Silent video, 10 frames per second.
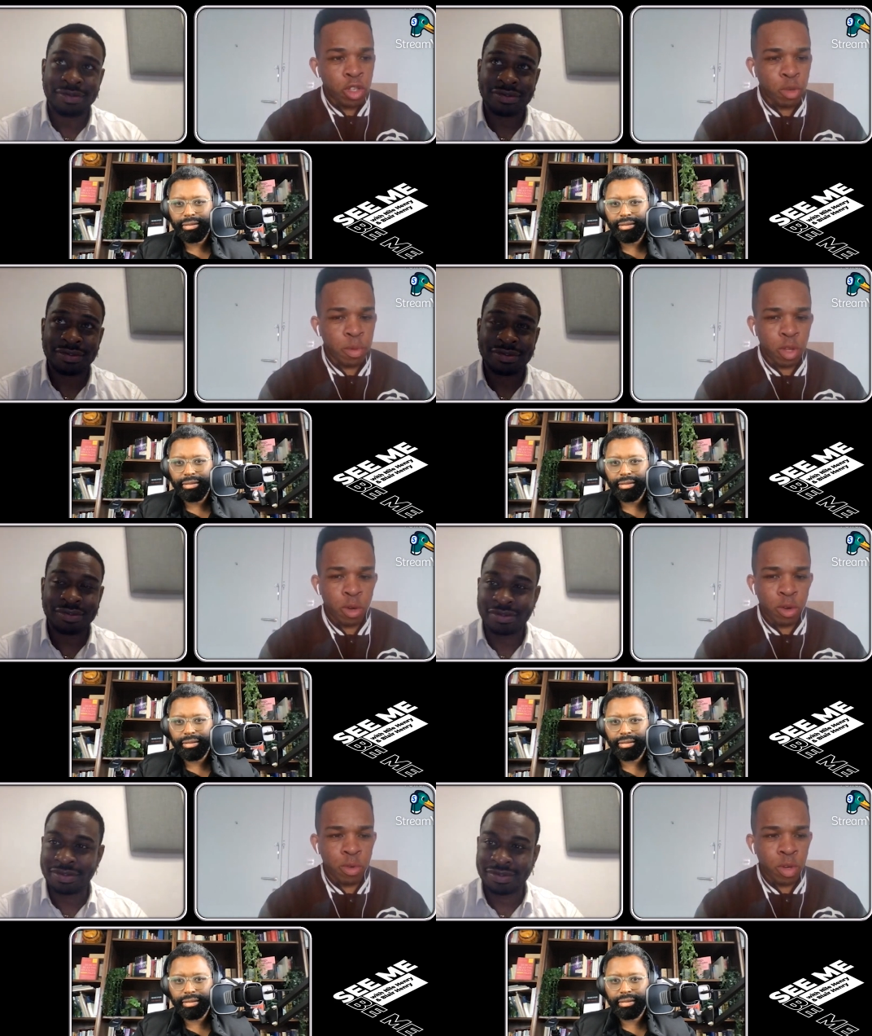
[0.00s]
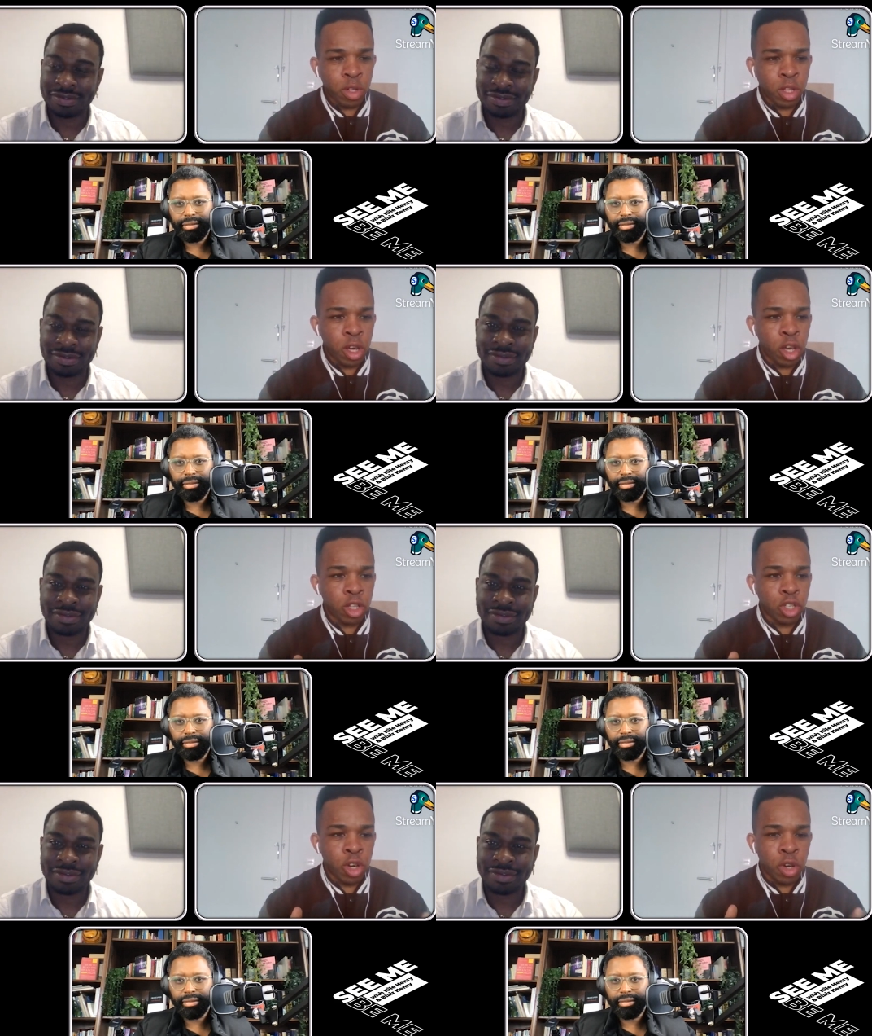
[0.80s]
Speaker 1: entrepreneurial
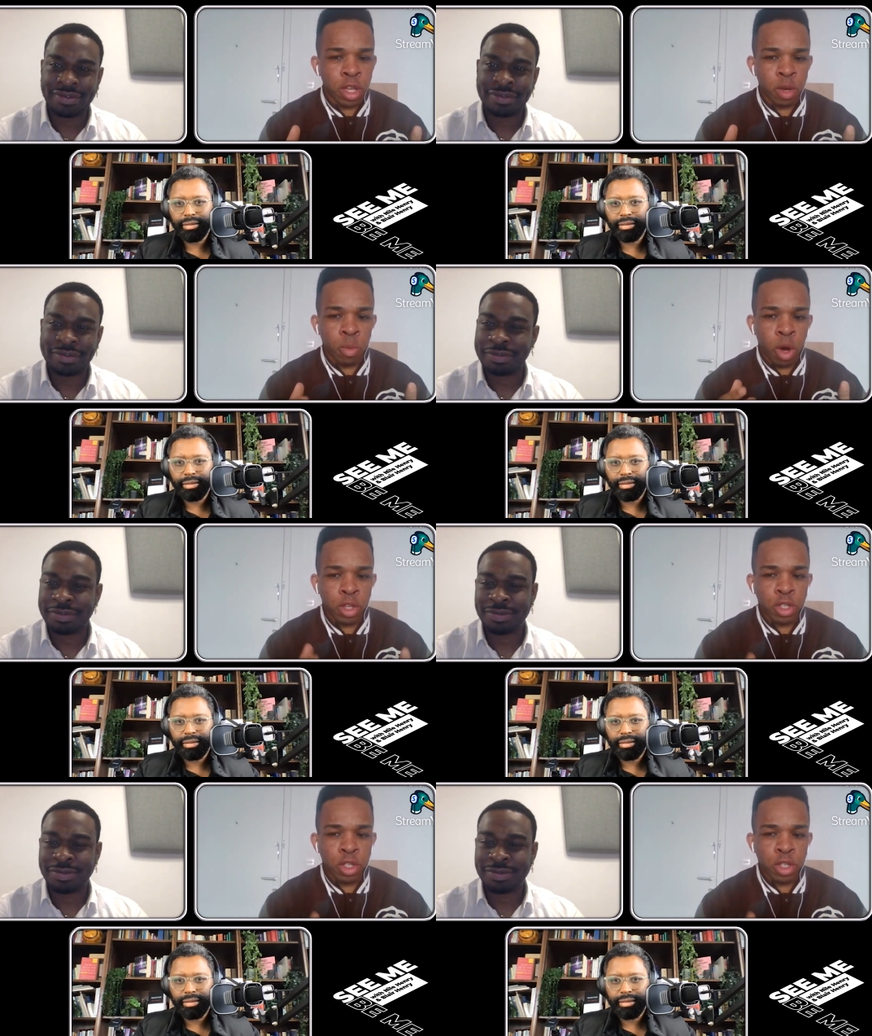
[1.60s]
uh, journey, what are